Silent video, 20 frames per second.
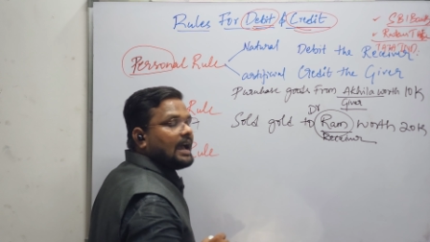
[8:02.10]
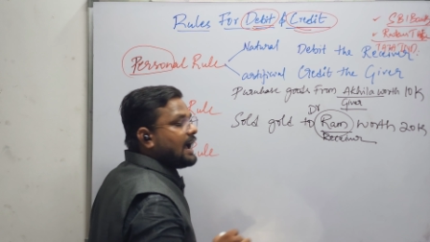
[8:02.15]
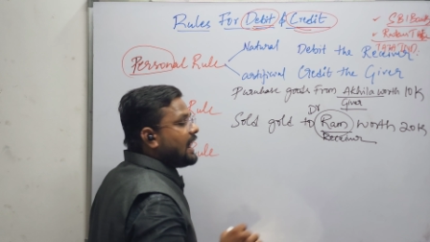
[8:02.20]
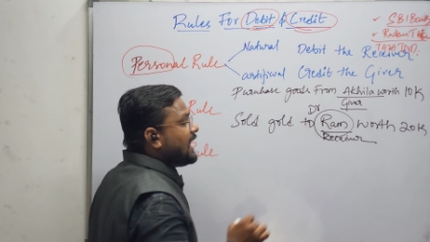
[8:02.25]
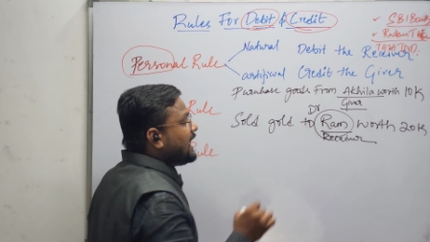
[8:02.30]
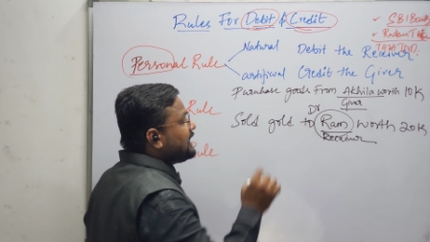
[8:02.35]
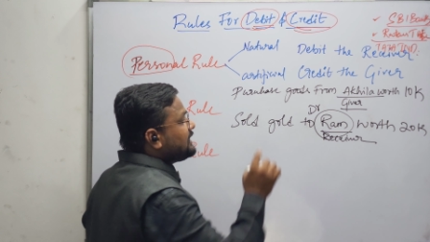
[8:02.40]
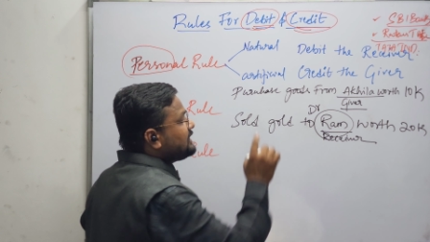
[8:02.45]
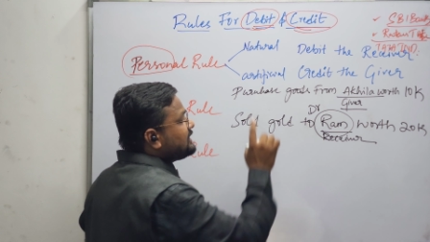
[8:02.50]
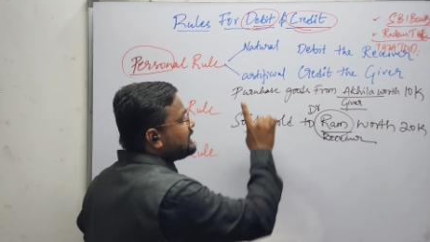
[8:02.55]

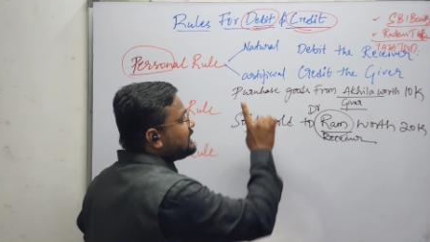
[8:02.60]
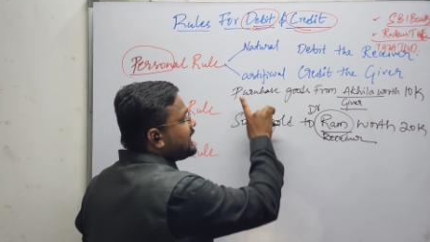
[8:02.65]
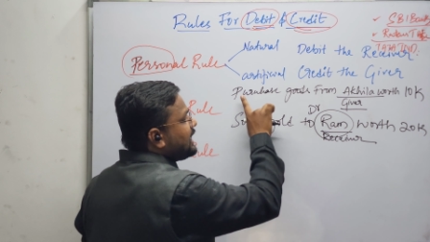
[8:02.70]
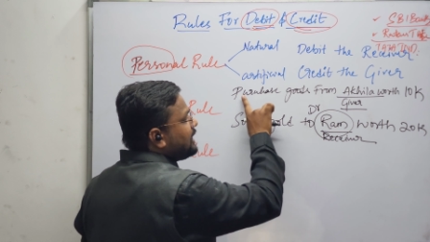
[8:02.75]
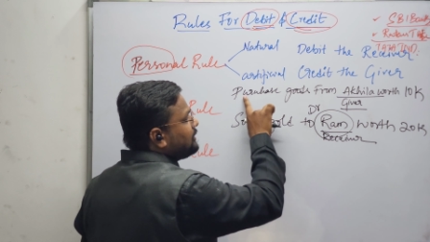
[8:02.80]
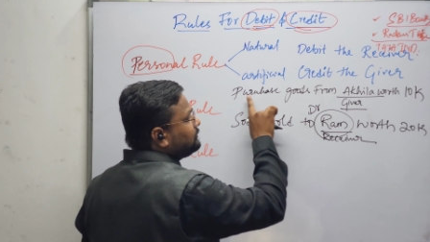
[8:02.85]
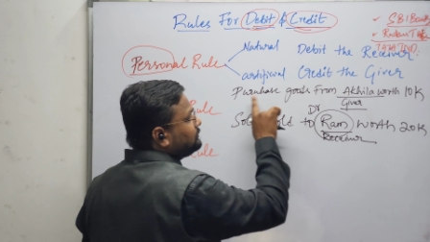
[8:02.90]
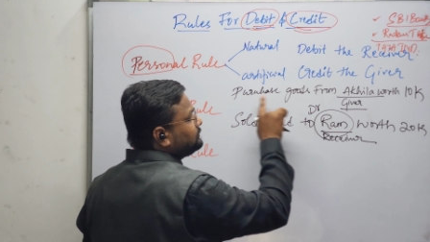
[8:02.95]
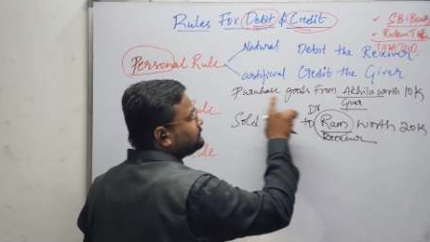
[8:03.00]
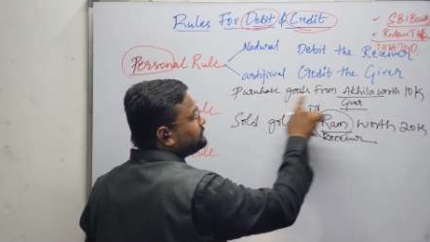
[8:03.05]
And
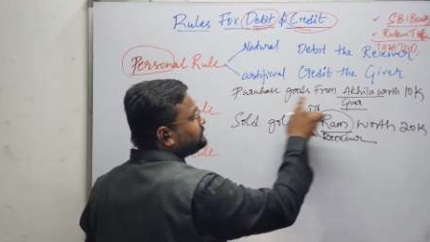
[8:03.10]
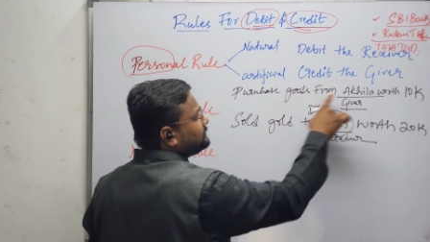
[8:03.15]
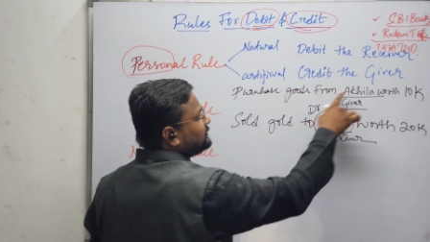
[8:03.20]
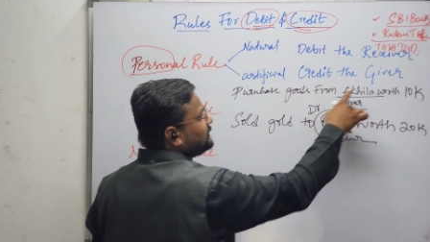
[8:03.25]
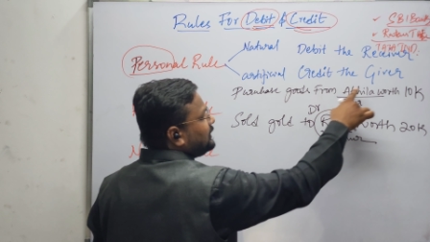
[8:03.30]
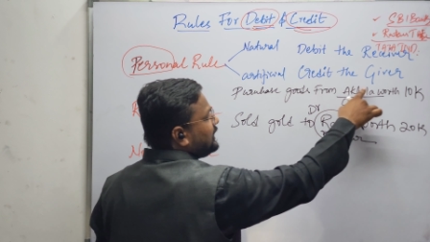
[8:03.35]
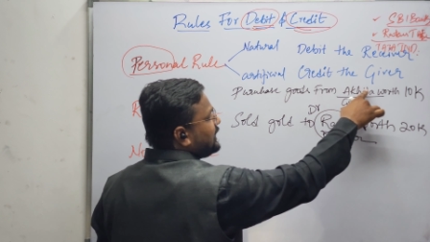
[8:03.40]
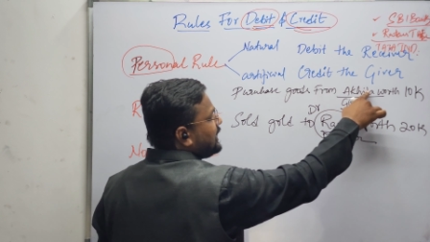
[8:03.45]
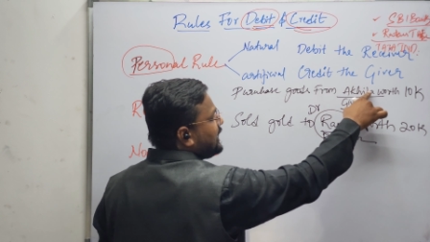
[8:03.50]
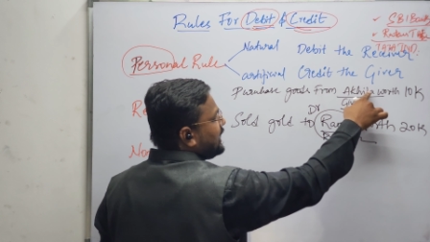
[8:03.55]
now
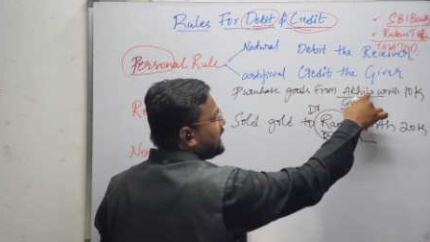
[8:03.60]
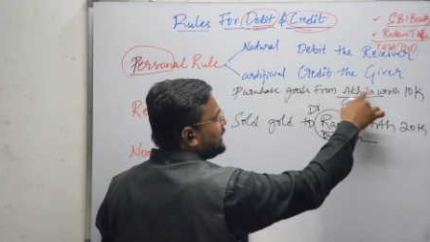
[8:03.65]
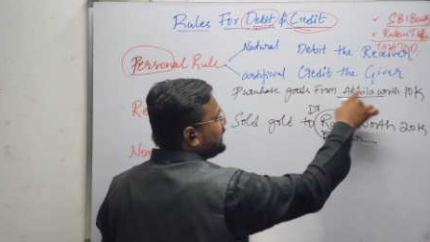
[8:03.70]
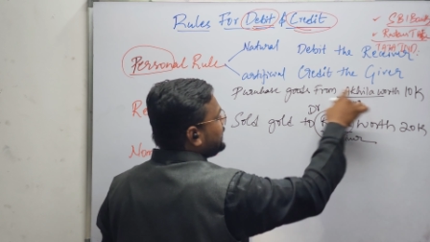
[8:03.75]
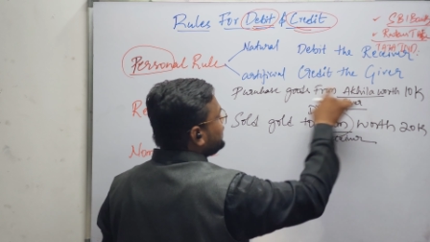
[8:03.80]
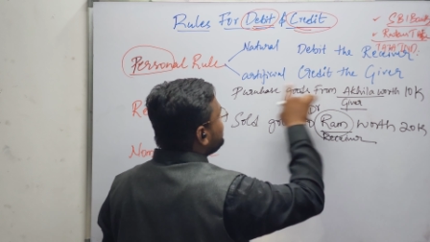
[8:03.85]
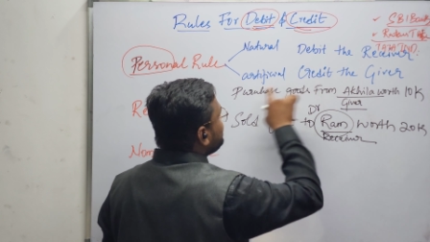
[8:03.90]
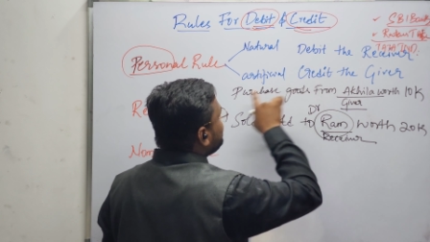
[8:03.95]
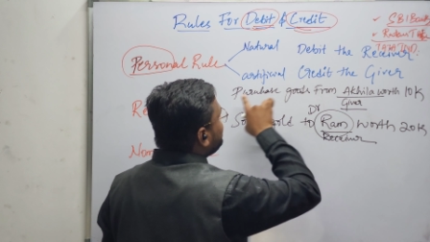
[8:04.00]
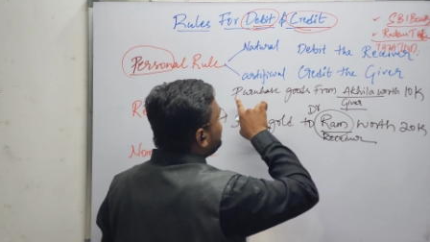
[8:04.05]

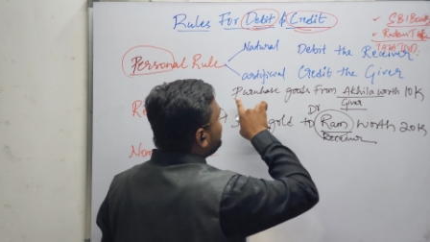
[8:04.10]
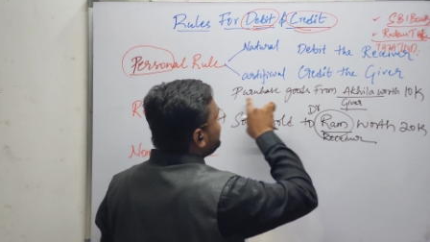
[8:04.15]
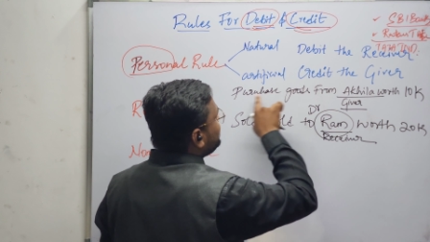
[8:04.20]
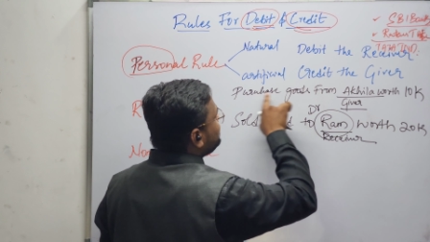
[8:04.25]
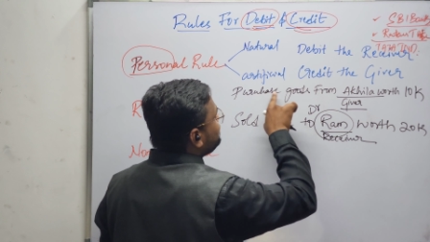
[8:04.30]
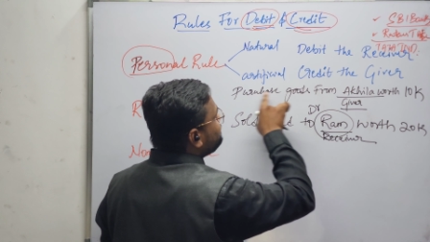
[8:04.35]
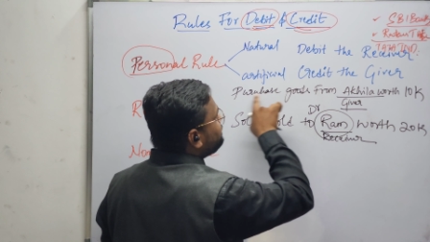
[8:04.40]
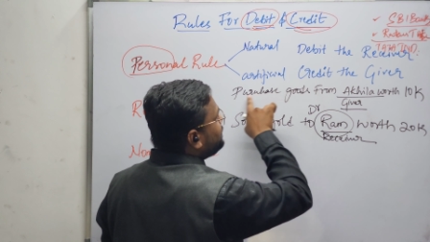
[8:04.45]
in the case